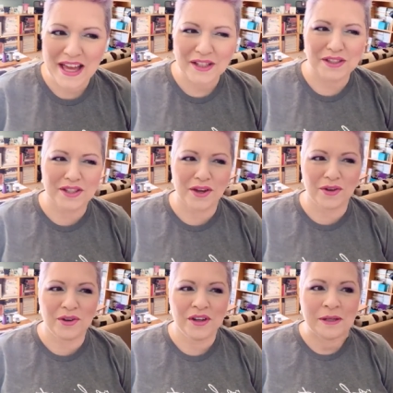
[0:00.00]

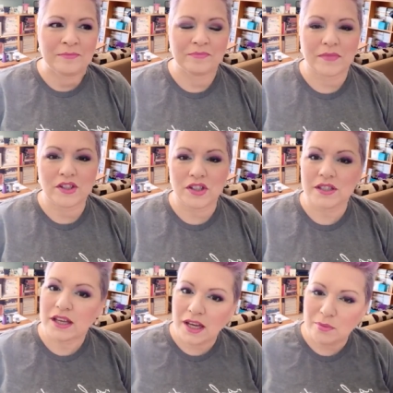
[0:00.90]
so just
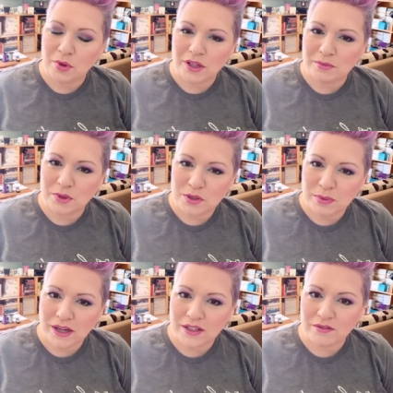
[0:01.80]
to kind of put in
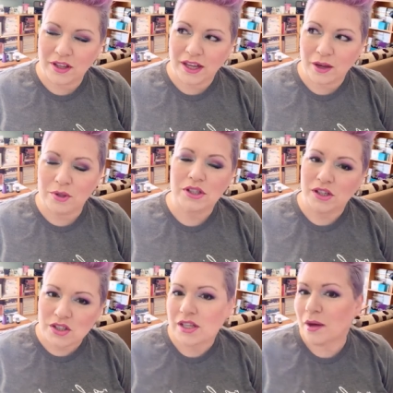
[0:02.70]
perspective, like I wish I
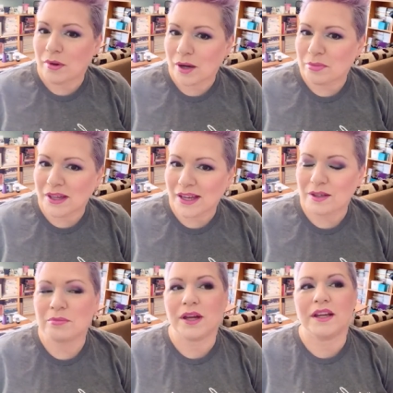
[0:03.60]
could just hop on a
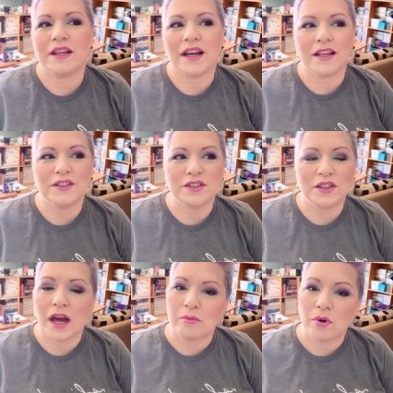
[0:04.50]
plane, but I,
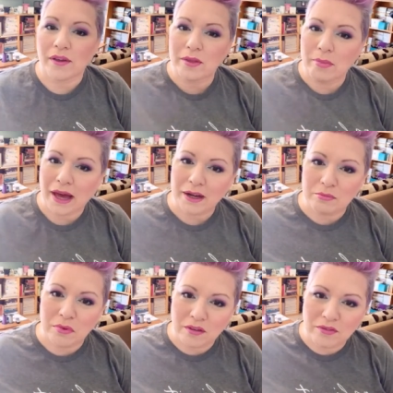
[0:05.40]
I'm we're at the
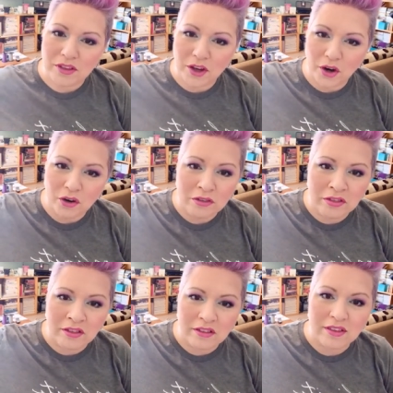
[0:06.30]
bottom of the
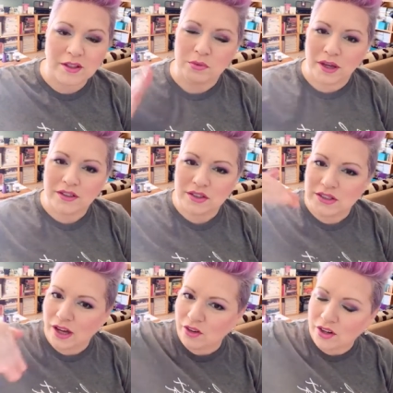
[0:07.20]
earth. That's why it's
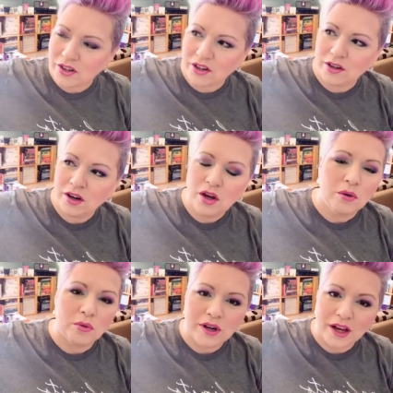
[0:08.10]
down under.
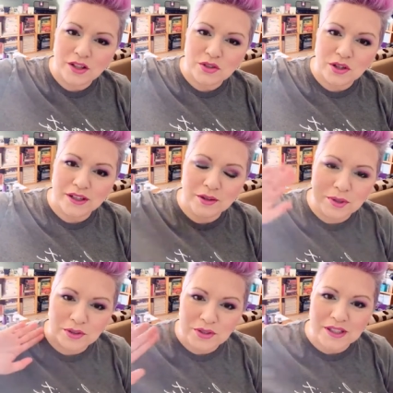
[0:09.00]
We're not Australia.
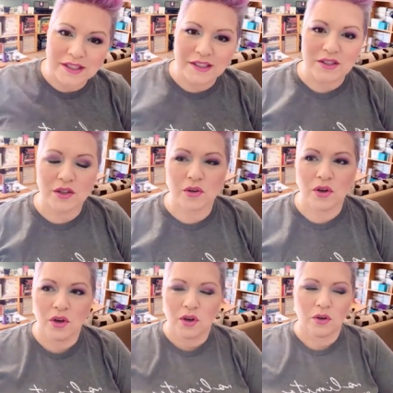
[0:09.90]
We're New Zealand. So
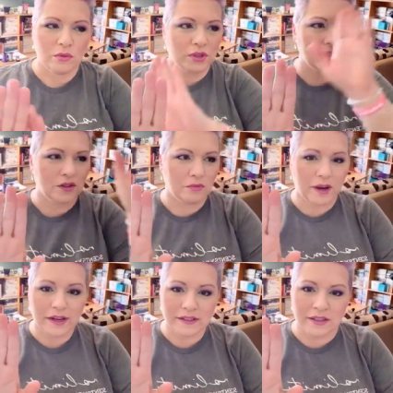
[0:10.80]
we're to the
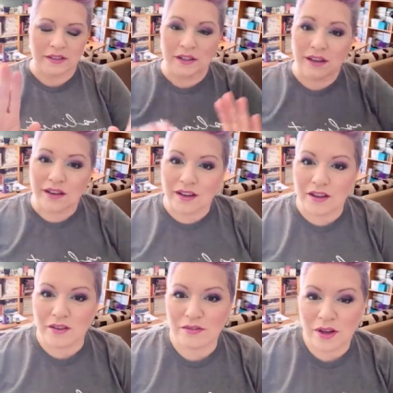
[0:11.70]
right
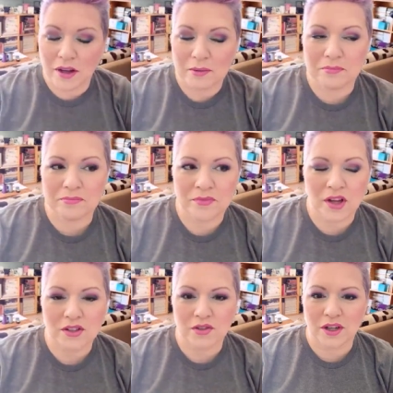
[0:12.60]
of um,
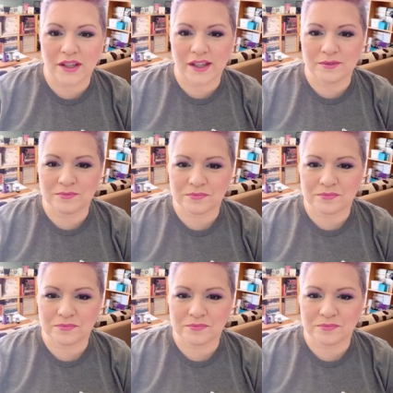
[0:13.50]
Australia.